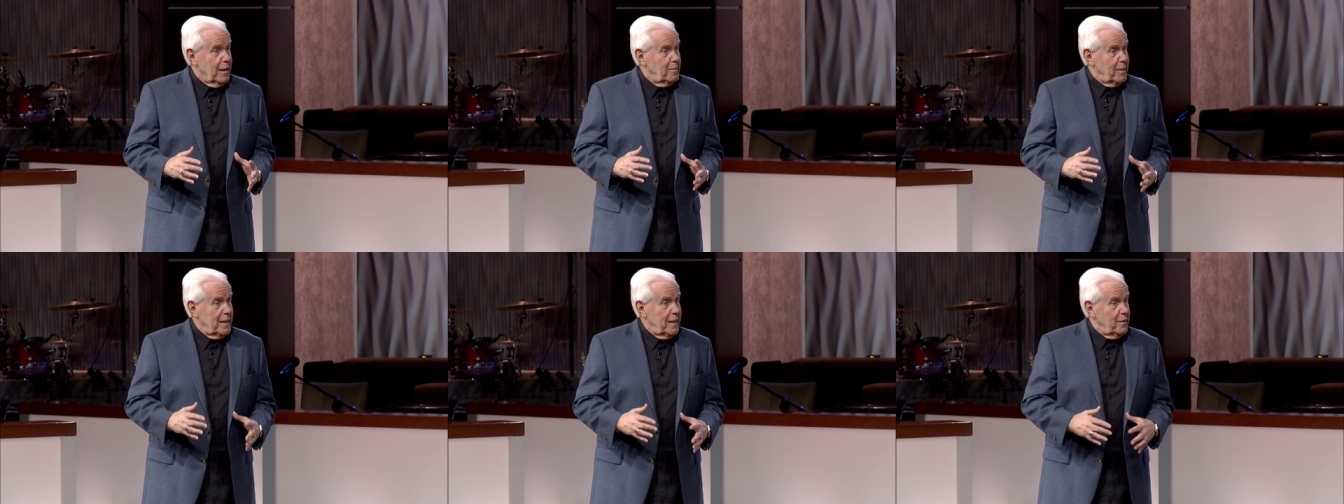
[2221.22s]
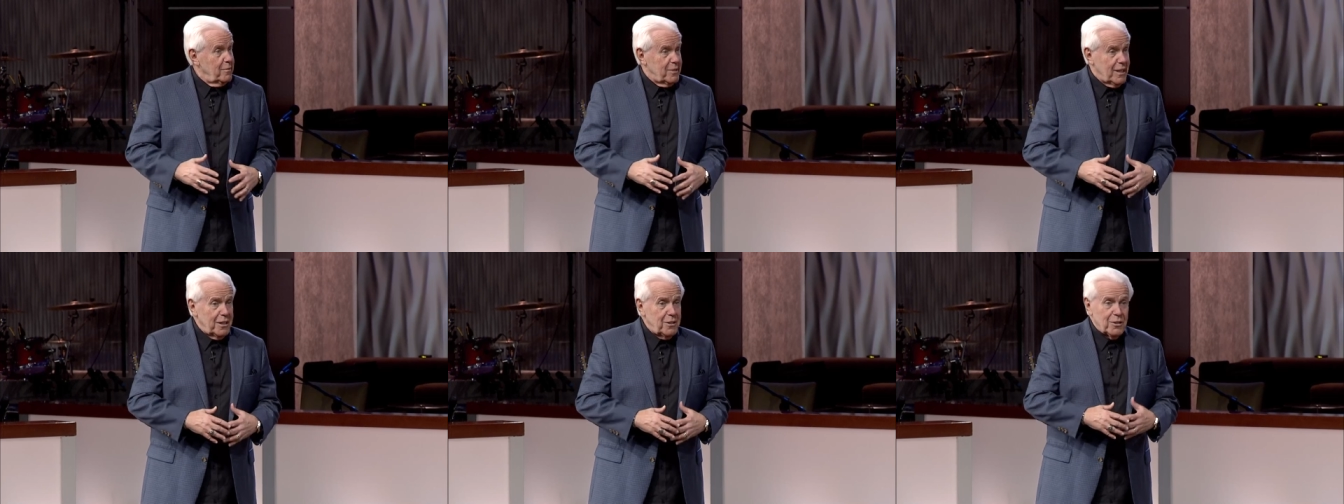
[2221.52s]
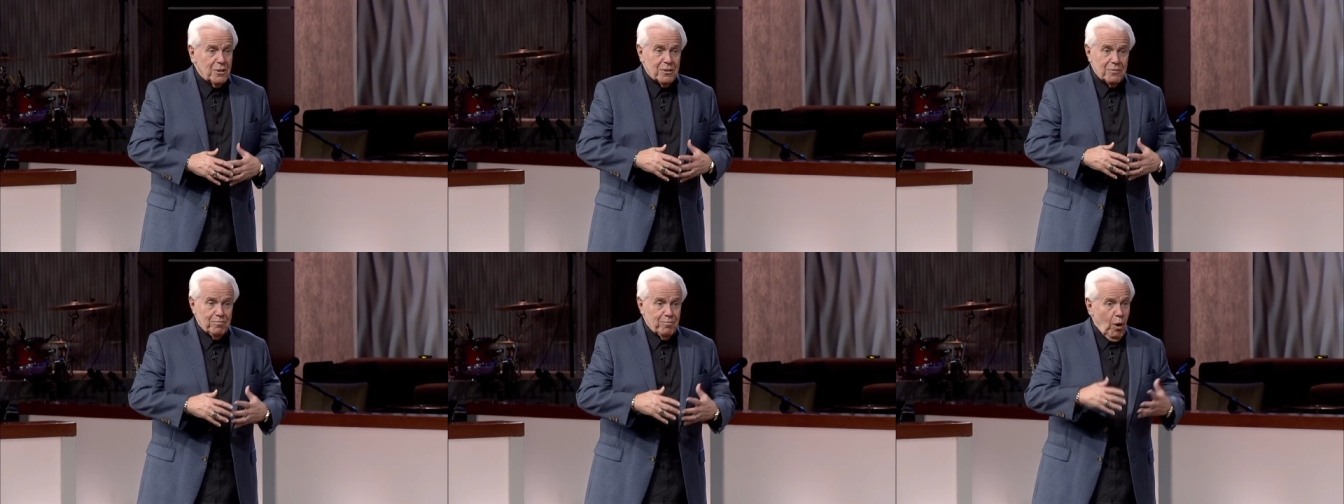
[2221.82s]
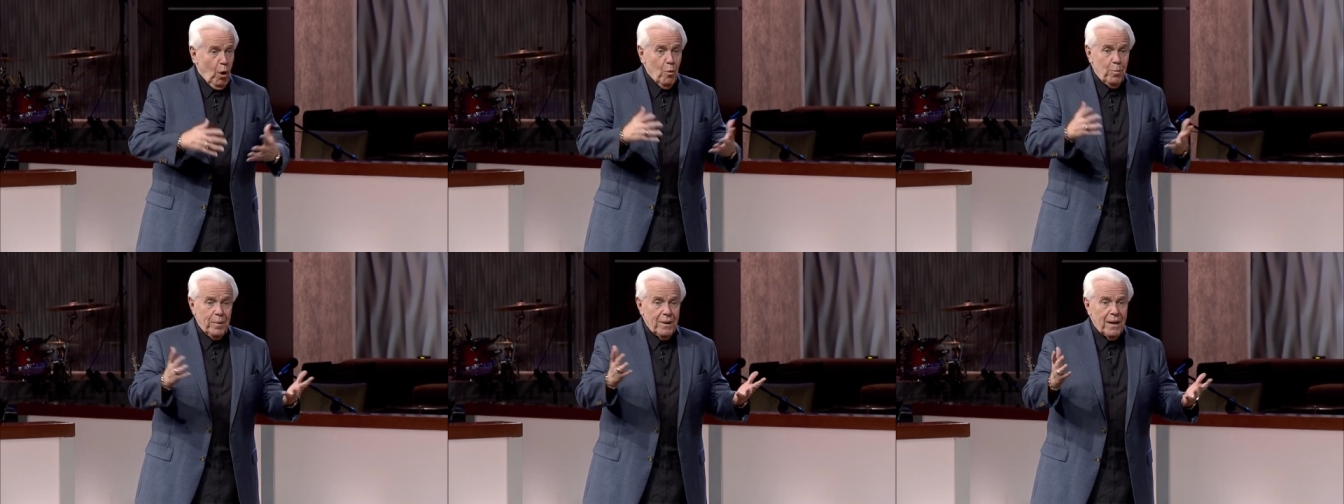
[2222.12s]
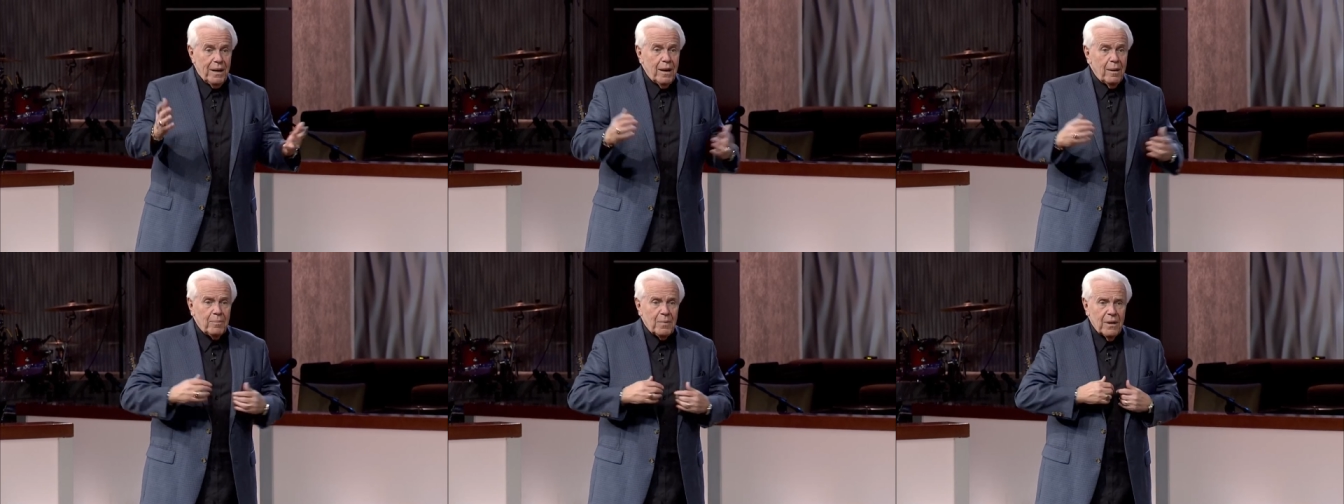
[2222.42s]
I mean, they, they just opened
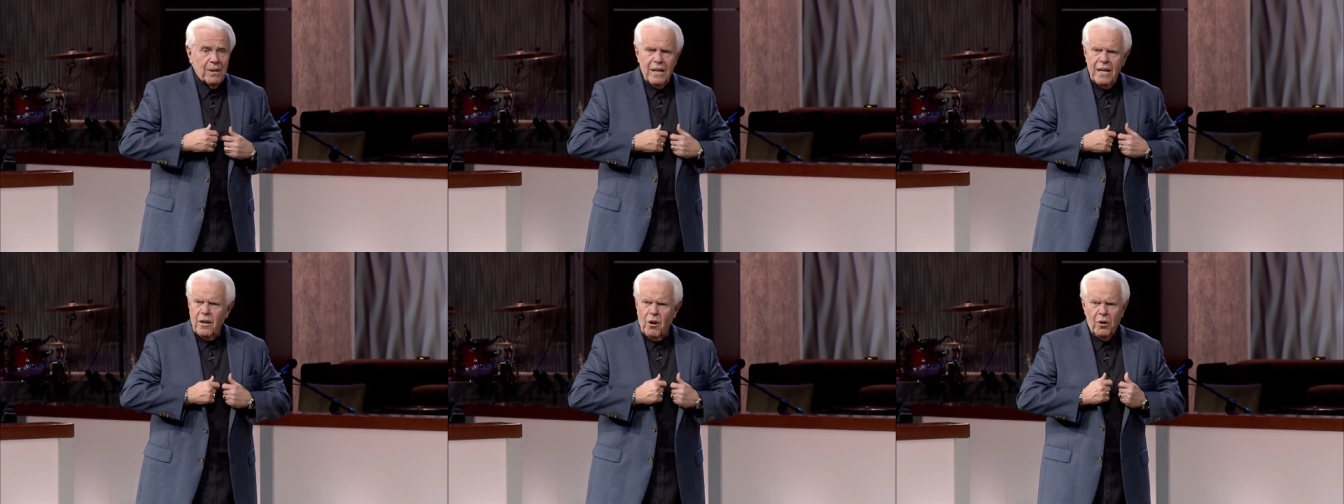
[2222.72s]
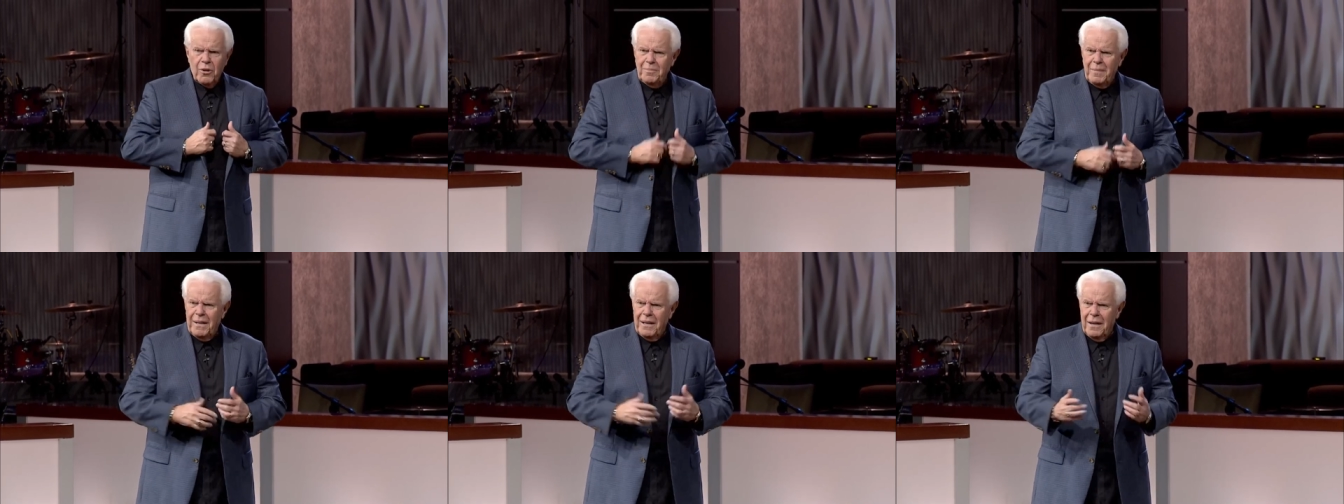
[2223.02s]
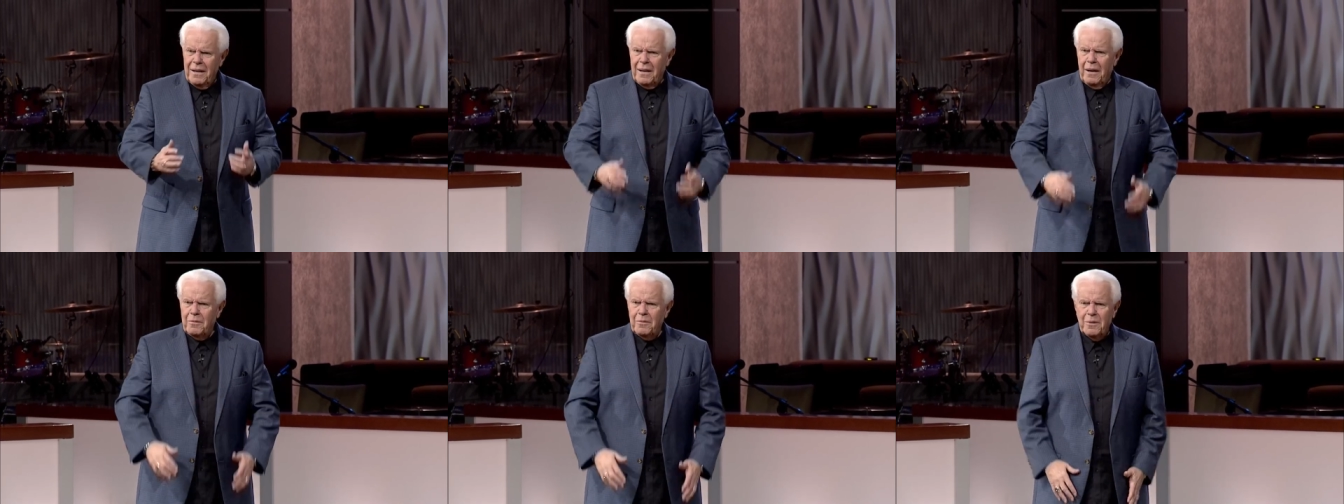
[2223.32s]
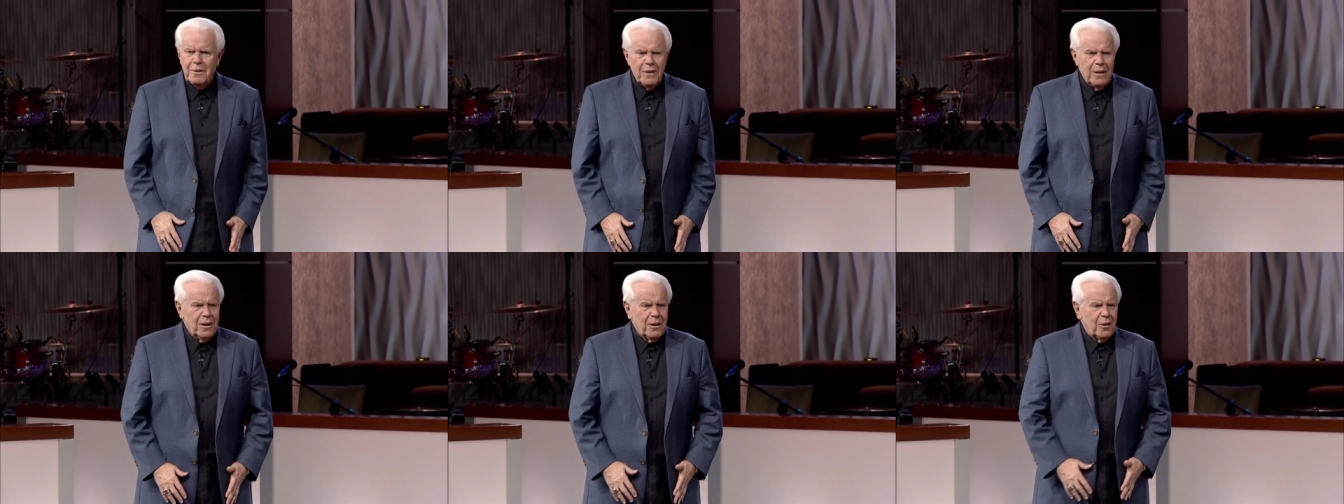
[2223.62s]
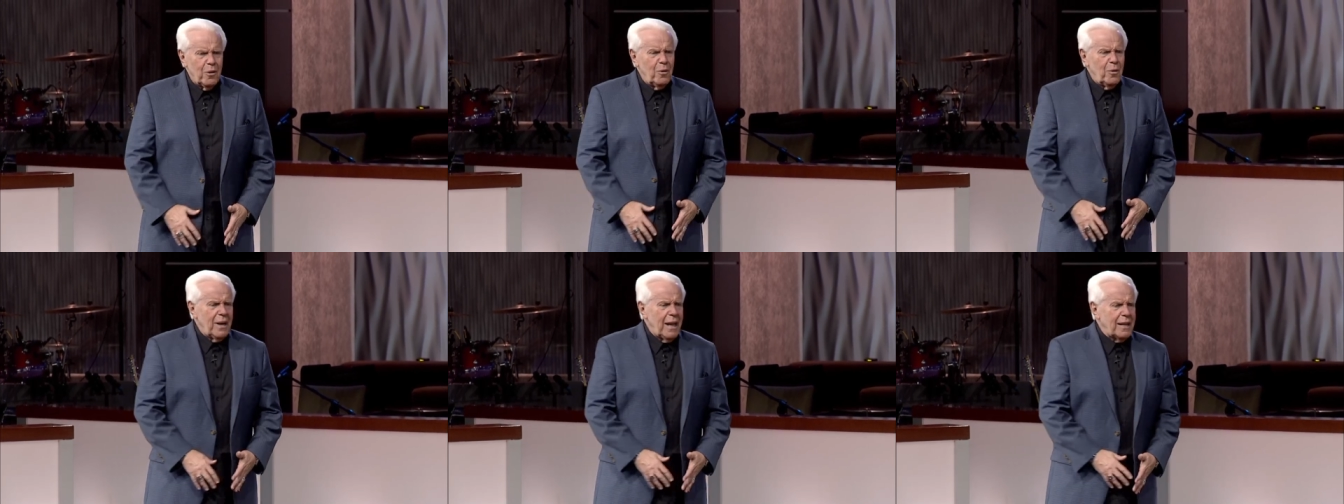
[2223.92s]
it up. They didn't cost me nothing. I,
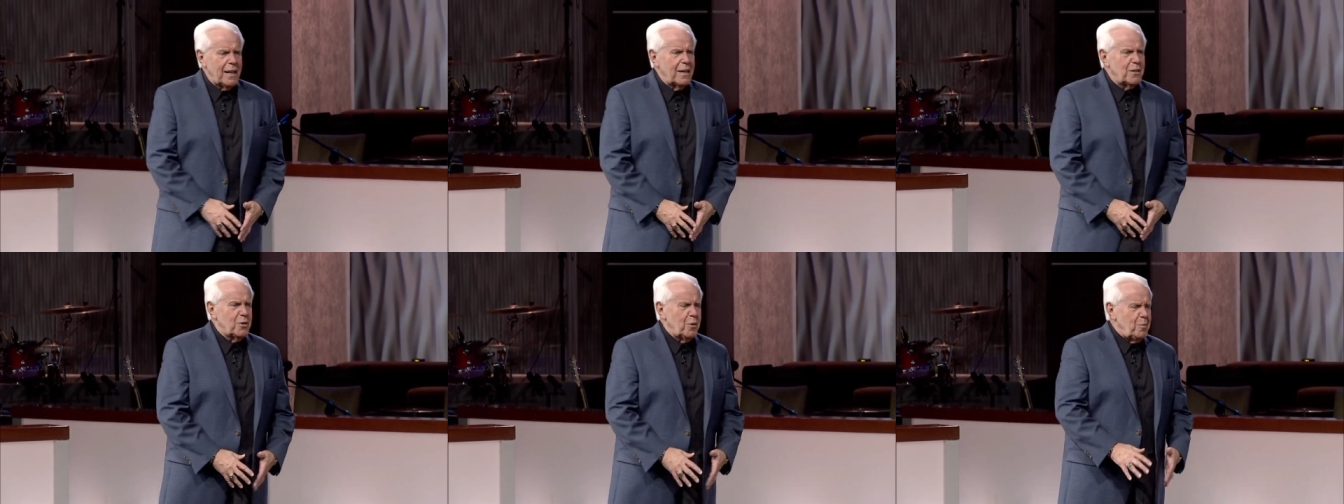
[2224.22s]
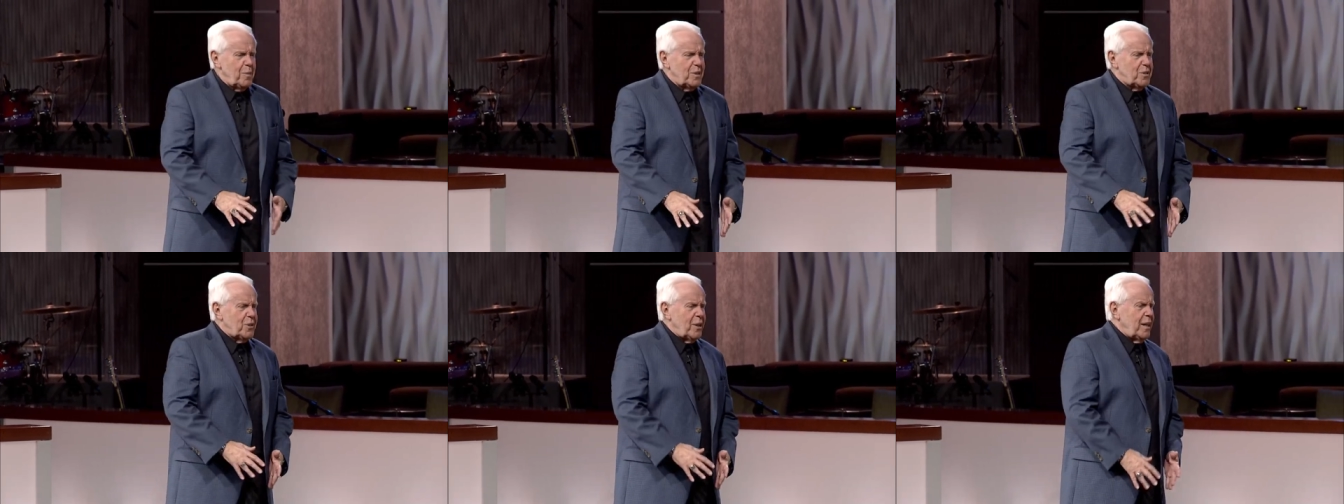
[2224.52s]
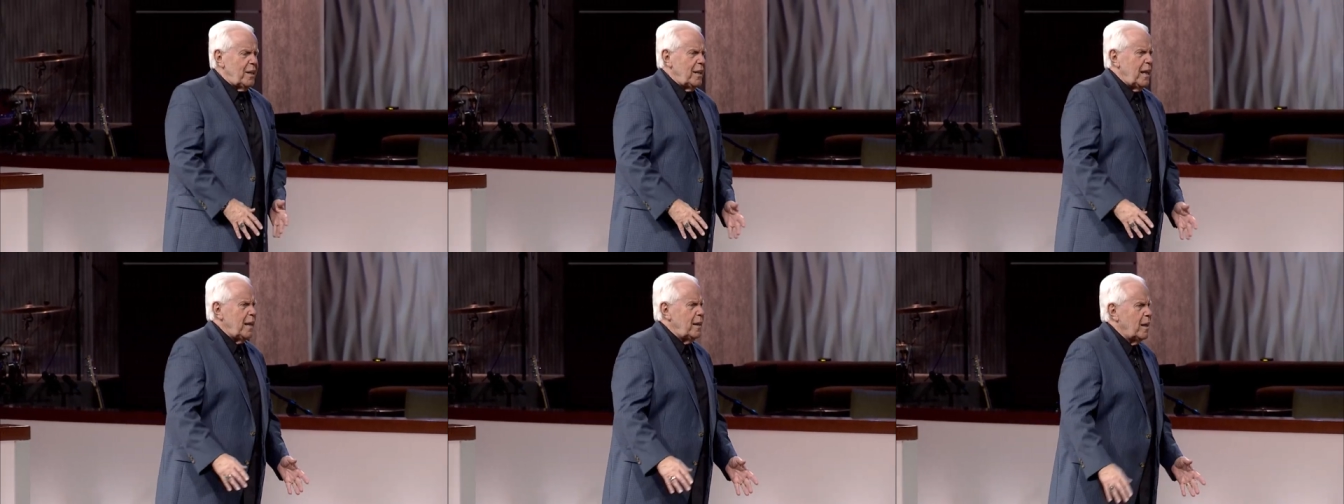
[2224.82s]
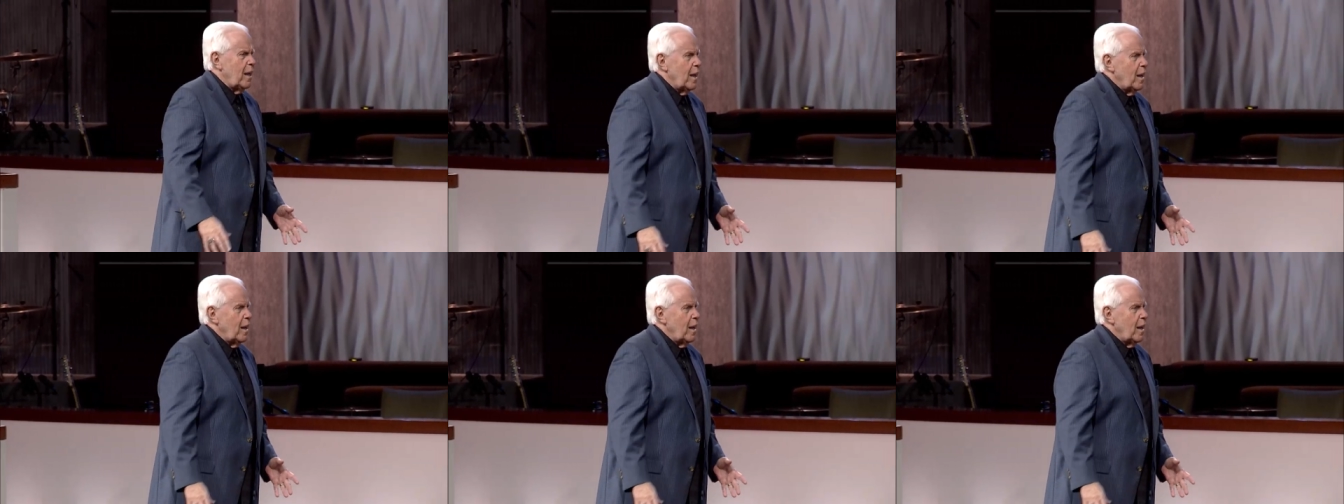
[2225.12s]
going like that. So we sitting there.